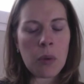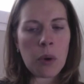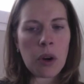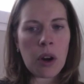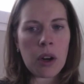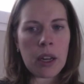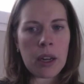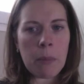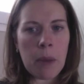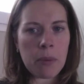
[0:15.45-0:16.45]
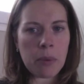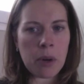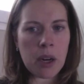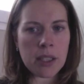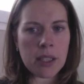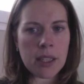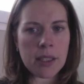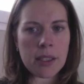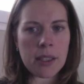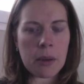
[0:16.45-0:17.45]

regarding my process